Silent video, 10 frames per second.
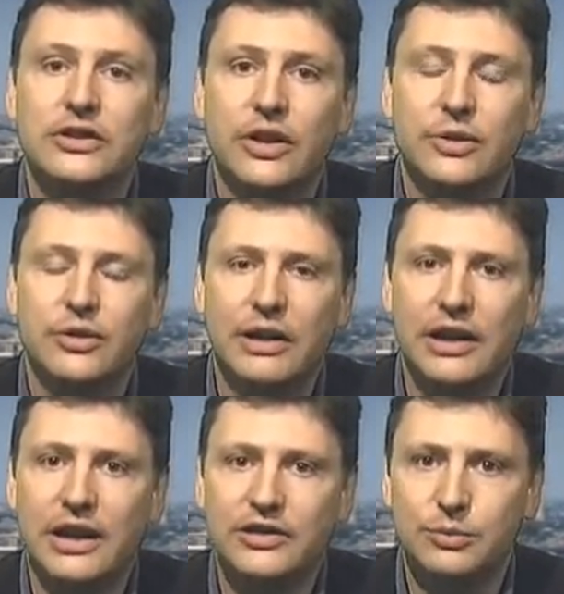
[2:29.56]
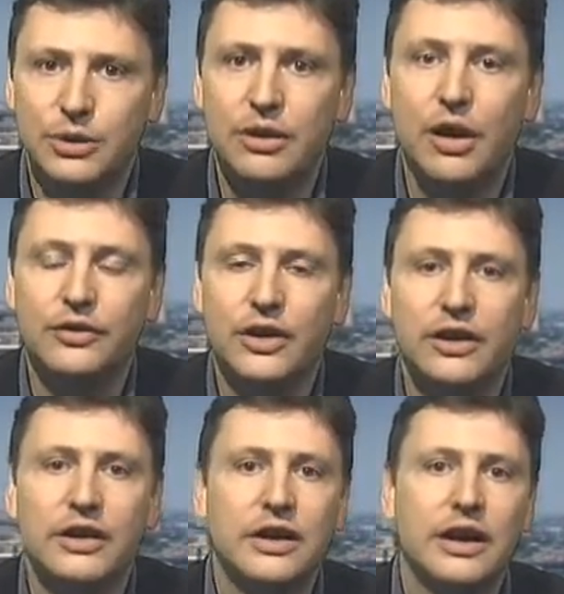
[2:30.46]
So the regulation we're
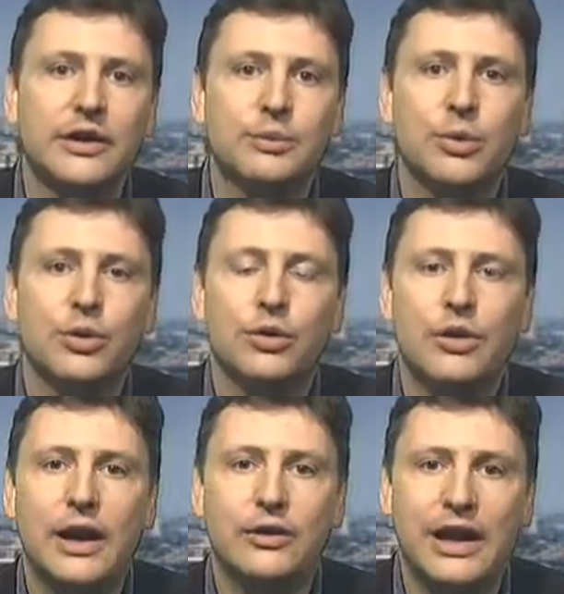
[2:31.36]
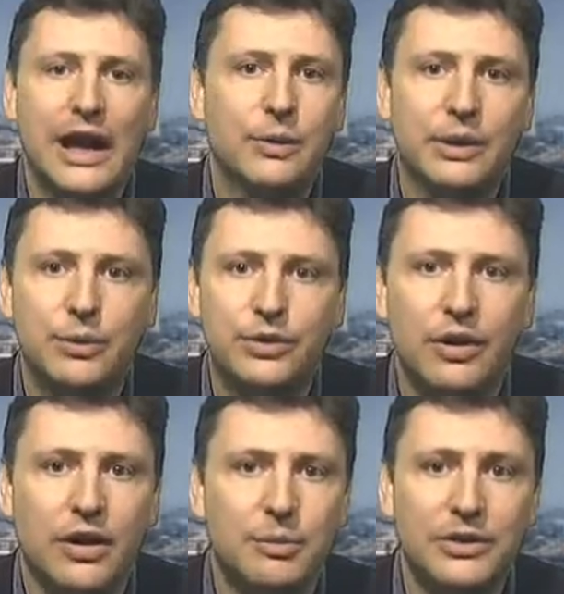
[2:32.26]
after is more around how we would
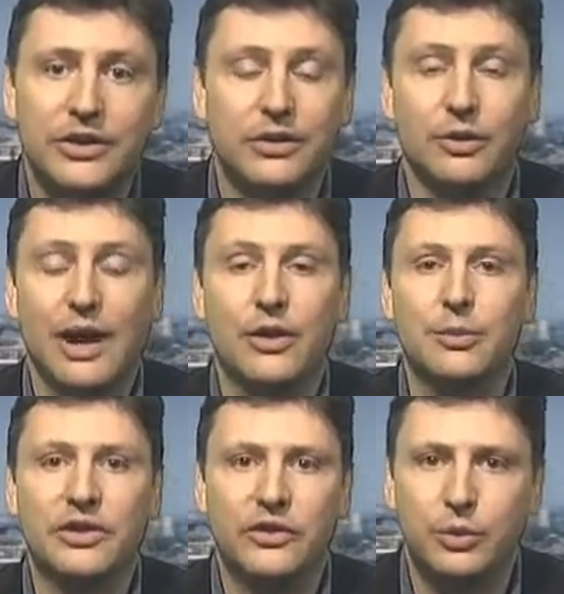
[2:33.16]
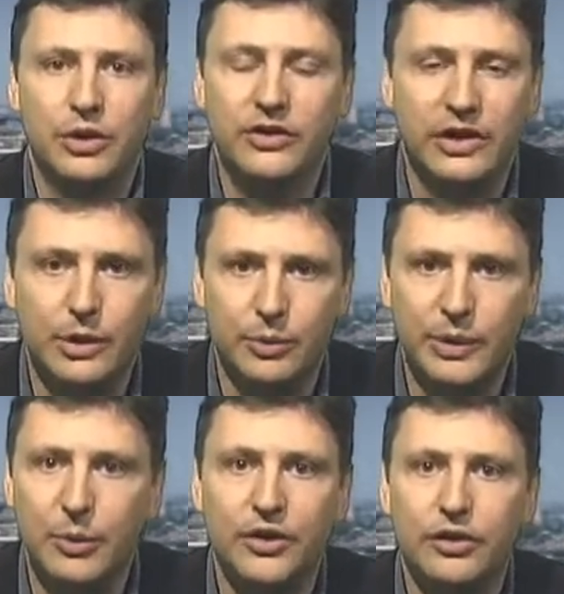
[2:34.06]
run our business, or how the business would continue if
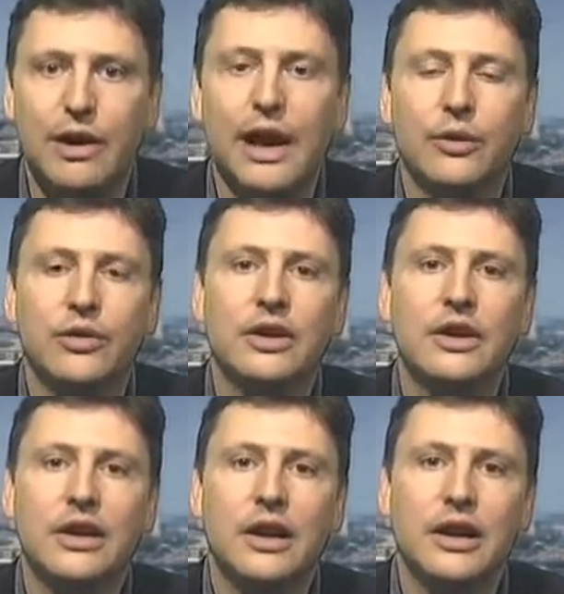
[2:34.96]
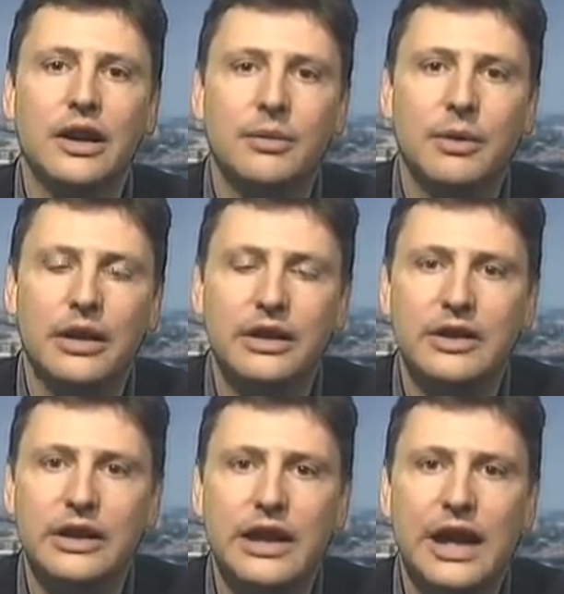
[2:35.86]
we weren't around, and
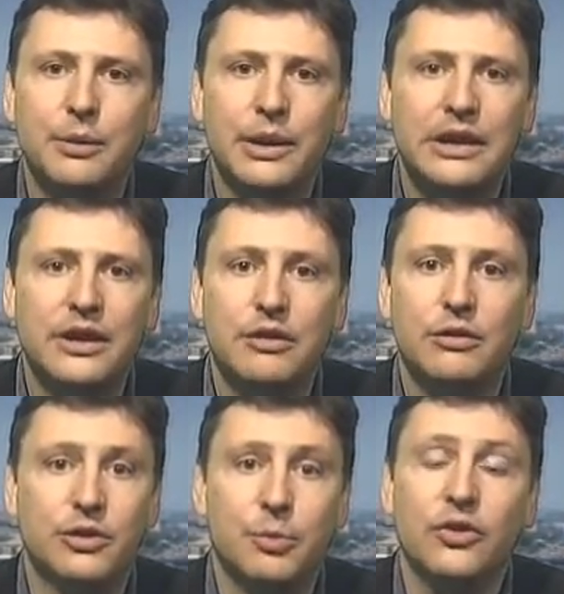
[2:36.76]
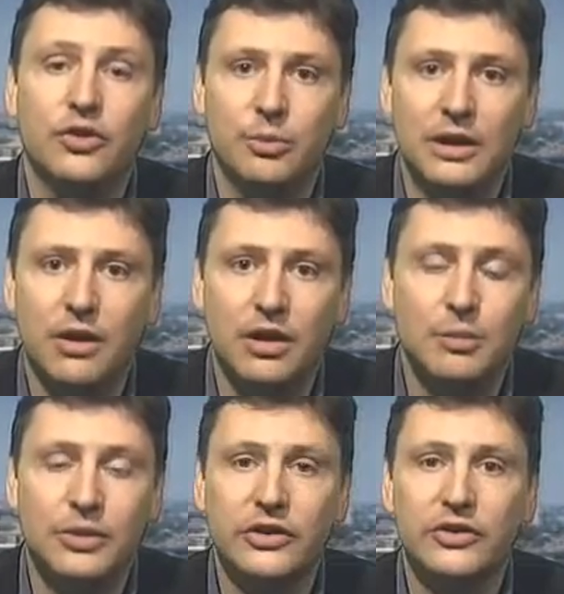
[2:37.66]
indeed how we responsibly run
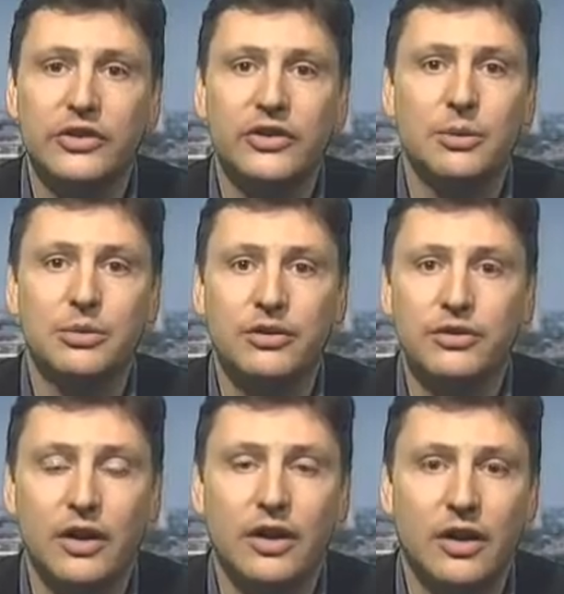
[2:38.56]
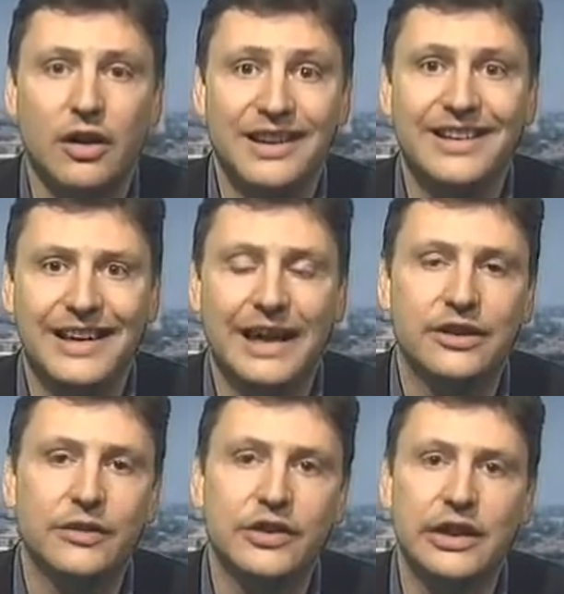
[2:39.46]
our business in terms of our lending
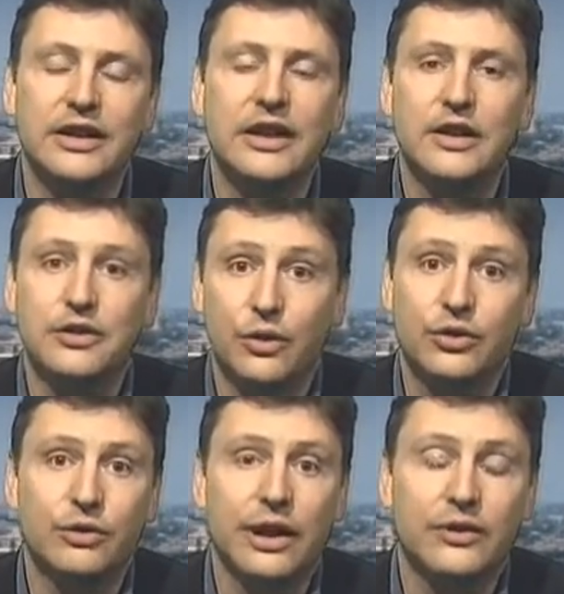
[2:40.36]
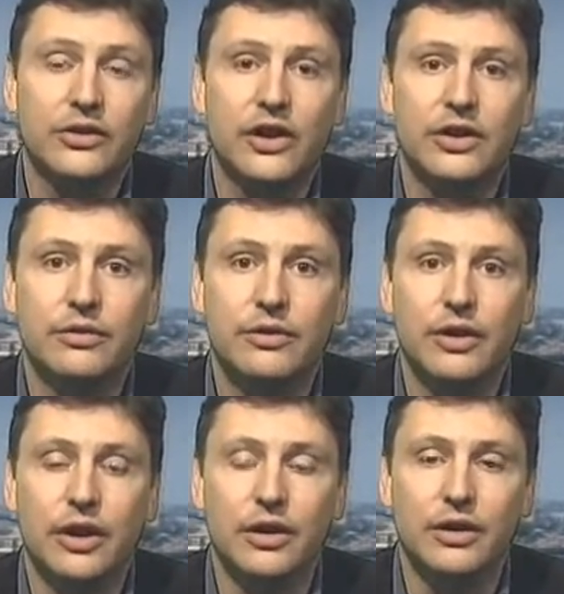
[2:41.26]
activity, not around the side
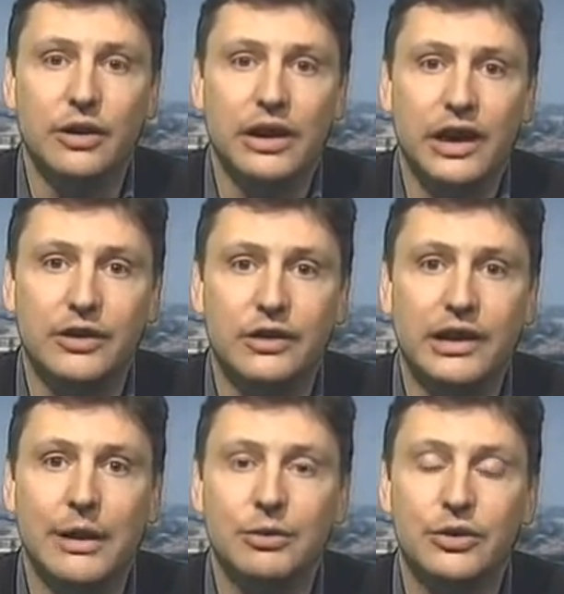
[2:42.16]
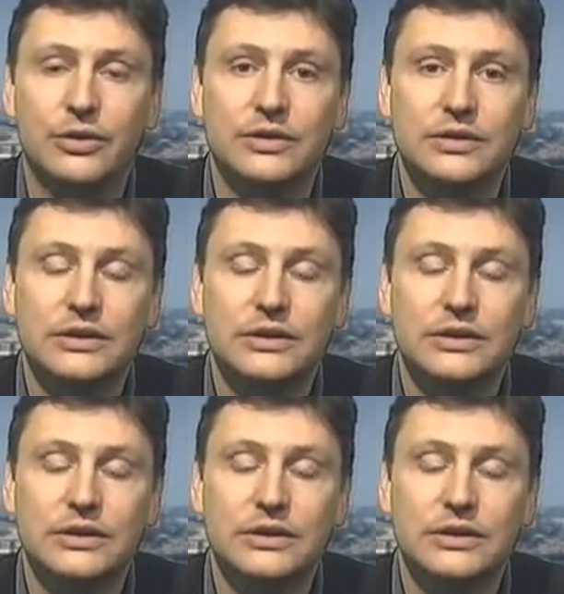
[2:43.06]
of regulatory capital.